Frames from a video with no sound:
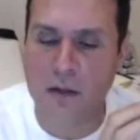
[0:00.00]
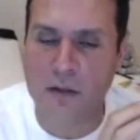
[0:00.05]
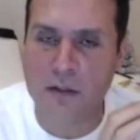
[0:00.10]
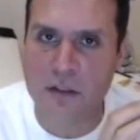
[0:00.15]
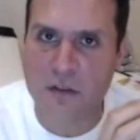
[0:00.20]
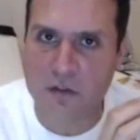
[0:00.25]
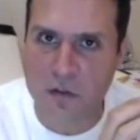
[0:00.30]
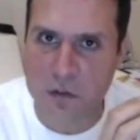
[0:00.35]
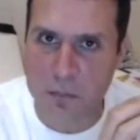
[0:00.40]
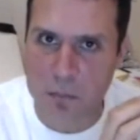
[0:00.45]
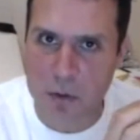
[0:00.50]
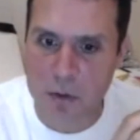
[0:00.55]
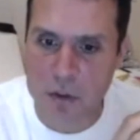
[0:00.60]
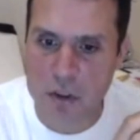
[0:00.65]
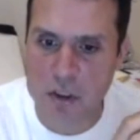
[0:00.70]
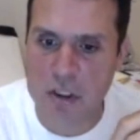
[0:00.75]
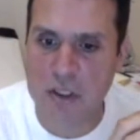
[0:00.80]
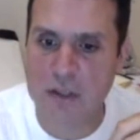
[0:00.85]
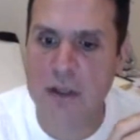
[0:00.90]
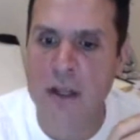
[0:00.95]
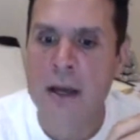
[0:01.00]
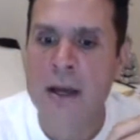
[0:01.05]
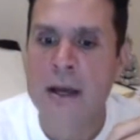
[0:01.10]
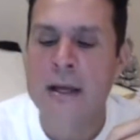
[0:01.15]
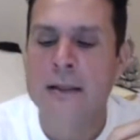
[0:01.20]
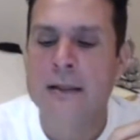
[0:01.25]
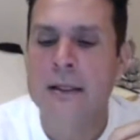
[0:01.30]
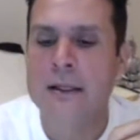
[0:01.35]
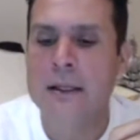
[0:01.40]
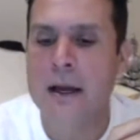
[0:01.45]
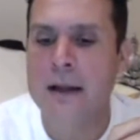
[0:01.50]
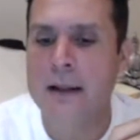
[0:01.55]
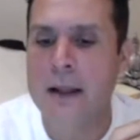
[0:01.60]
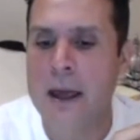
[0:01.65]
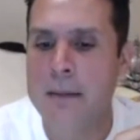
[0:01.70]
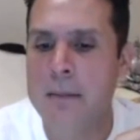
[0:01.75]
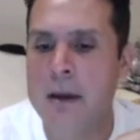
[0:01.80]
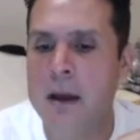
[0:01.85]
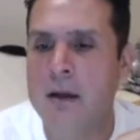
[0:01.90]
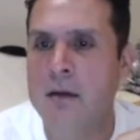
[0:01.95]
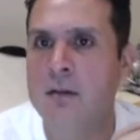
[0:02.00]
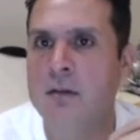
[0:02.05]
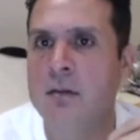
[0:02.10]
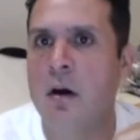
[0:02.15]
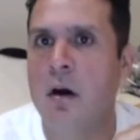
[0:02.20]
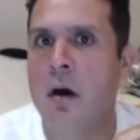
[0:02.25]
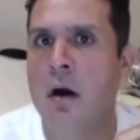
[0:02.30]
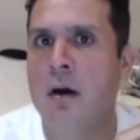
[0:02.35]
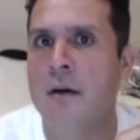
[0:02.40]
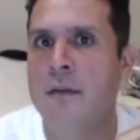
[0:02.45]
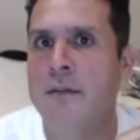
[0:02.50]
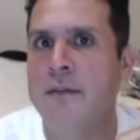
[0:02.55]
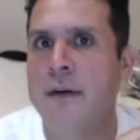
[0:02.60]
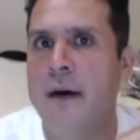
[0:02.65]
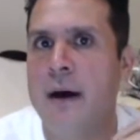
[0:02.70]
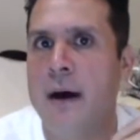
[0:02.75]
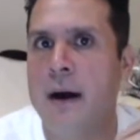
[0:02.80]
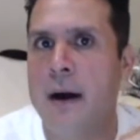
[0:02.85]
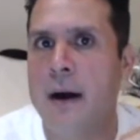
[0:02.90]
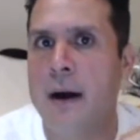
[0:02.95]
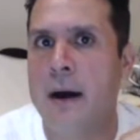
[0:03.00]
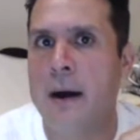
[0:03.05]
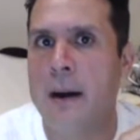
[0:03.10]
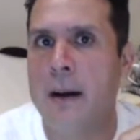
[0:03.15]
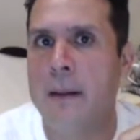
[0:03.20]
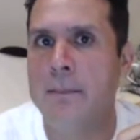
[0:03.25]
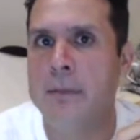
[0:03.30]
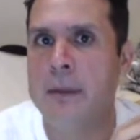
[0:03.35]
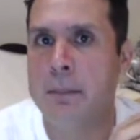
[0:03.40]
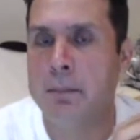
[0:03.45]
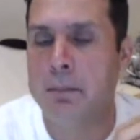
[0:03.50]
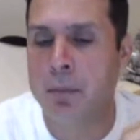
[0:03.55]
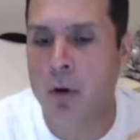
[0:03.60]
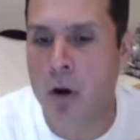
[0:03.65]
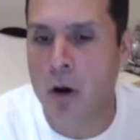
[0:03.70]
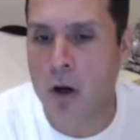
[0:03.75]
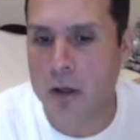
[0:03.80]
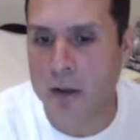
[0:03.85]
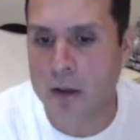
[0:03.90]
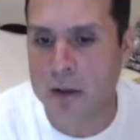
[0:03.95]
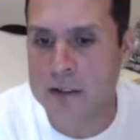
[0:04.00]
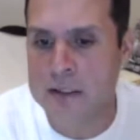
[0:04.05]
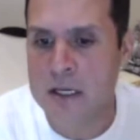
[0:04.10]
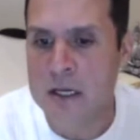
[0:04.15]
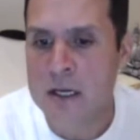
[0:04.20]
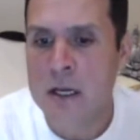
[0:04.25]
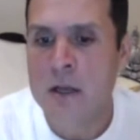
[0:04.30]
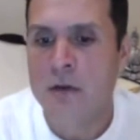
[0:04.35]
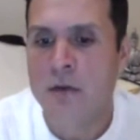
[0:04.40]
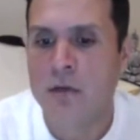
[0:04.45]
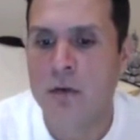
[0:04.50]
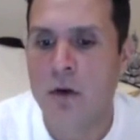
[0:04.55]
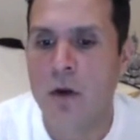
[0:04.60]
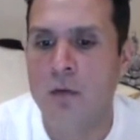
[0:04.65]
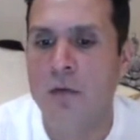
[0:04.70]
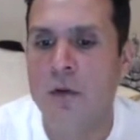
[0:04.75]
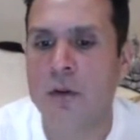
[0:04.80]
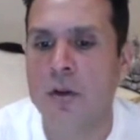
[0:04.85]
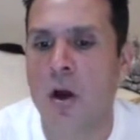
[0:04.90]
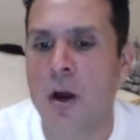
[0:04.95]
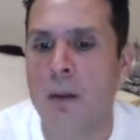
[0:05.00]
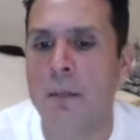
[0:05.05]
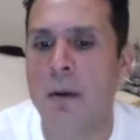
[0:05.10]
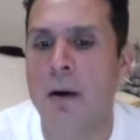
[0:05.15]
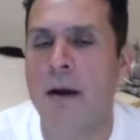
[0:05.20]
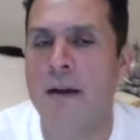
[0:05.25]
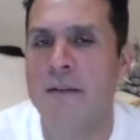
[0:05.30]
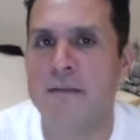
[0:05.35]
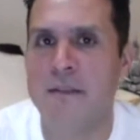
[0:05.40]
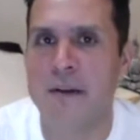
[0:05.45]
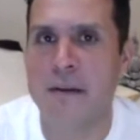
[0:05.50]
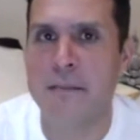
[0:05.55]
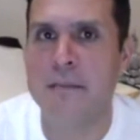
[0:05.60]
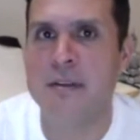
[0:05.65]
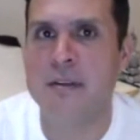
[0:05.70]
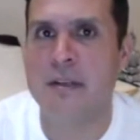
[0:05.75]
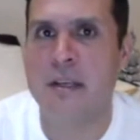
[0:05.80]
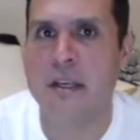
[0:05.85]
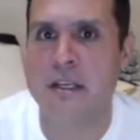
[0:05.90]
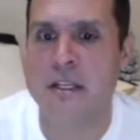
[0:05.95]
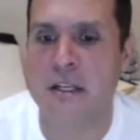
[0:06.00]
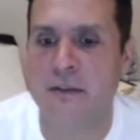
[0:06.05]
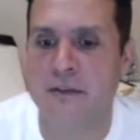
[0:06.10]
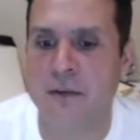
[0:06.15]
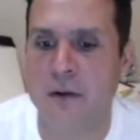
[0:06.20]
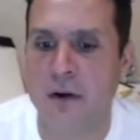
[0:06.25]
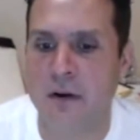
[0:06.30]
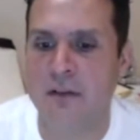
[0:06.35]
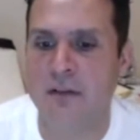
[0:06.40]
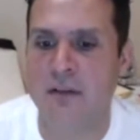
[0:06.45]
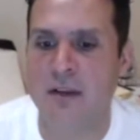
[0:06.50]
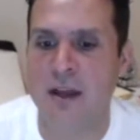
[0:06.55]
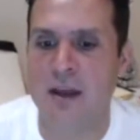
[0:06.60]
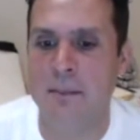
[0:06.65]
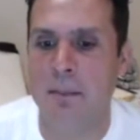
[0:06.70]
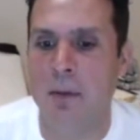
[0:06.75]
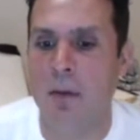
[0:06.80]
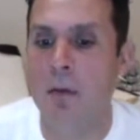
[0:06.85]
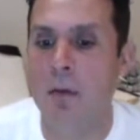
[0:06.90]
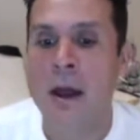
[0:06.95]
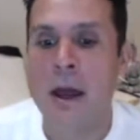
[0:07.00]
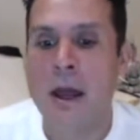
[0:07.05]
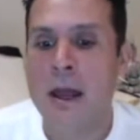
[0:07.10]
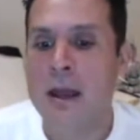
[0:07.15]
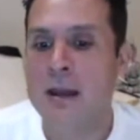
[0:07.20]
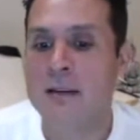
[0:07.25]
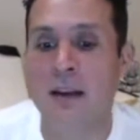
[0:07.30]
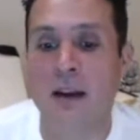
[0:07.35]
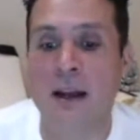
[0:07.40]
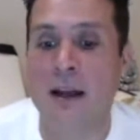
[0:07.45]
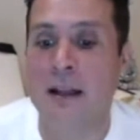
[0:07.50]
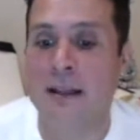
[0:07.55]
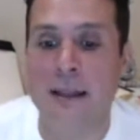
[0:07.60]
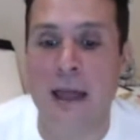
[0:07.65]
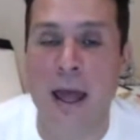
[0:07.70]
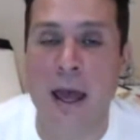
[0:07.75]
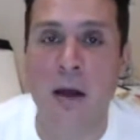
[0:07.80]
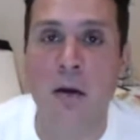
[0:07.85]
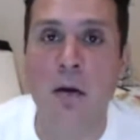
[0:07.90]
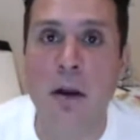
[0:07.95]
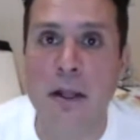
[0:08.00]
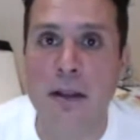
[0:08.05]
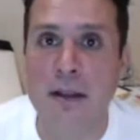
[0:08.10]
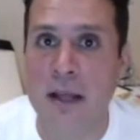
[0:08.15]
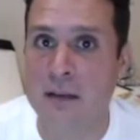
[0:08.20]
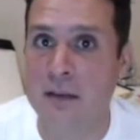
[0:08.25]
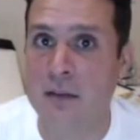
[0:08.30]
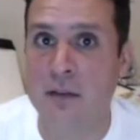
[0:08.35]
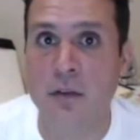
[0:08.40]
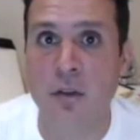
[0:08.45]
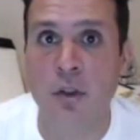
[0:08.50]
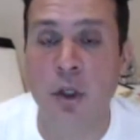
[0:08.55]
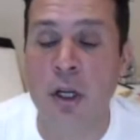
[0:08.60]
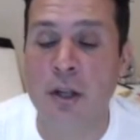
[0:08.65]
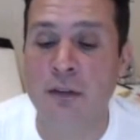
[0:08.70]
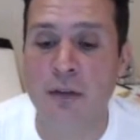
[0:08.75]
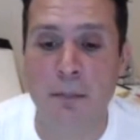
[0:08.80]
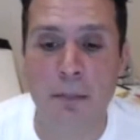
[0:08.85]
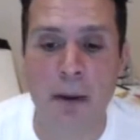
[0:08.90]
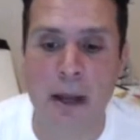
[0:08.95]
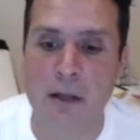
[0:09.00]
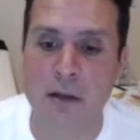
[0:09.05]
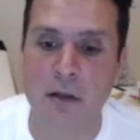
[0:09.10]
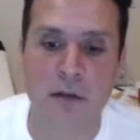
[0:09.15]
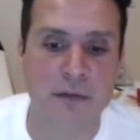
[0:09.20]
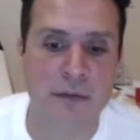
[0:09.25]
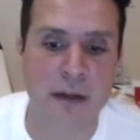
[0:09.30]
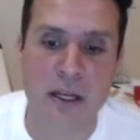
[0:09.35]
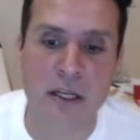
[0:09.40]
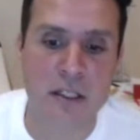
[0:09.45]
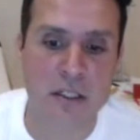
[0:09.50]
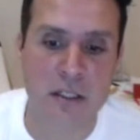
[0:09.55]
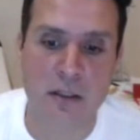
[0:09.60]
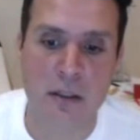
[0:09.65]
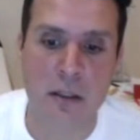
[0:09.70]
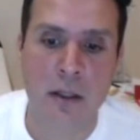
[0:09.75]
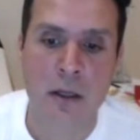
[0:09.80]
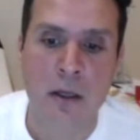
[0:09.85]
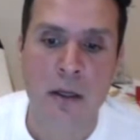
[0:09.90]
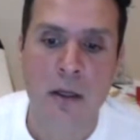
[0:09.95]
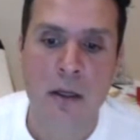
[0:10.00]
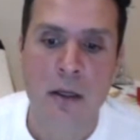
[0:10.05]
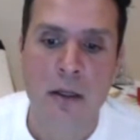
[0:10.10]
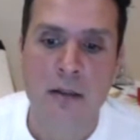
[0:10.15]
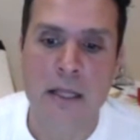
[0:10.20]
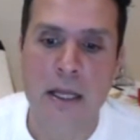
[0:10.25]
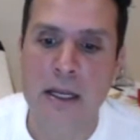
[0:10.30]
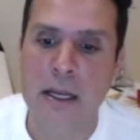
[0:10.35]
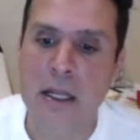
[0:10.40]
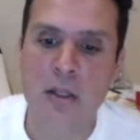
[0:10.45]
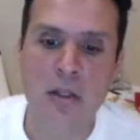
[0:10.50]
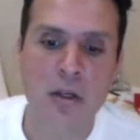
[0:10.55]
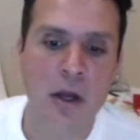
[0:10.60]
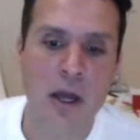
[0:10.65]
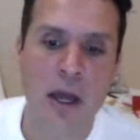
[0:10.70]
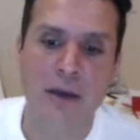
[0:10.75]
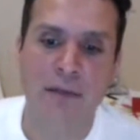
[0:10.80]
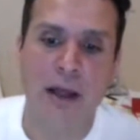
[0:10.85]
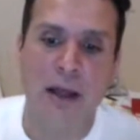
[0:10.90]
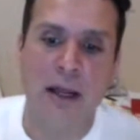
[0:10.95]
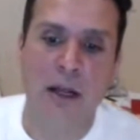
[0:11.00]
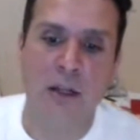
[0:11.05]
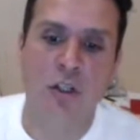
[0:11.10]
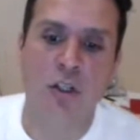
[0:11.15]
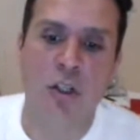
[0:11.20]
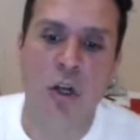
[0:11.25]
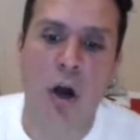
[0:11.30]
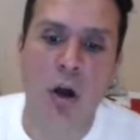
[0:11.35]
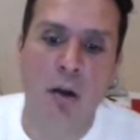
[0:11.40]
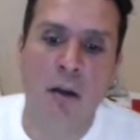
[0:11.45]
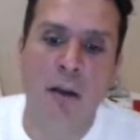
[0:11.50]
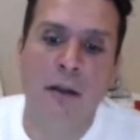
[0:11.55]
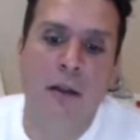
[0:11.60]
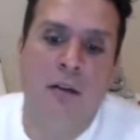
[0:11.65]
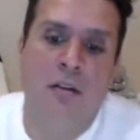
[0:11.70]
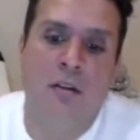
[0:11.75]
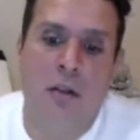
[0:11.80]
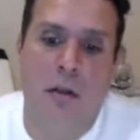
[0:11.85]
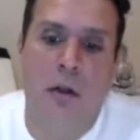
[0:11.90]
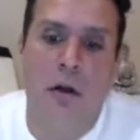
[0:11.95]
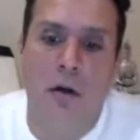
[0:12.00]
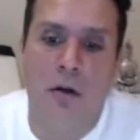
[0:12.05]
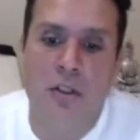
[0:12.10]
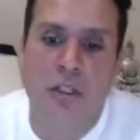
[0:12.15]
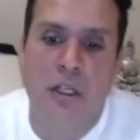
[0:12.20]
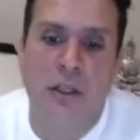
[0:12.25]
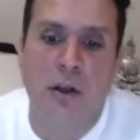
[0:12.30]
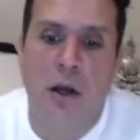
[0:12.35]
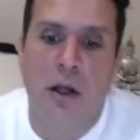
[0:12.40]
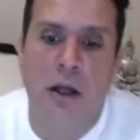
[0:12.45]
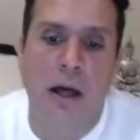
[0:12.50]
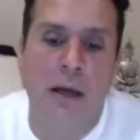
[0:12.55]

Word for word: distribution, the dynamics of uh, um, the product. So if you talk about FMCG, for example, is a category that's driven by innovation. They need to have like a chocolate needs to launch, a, a,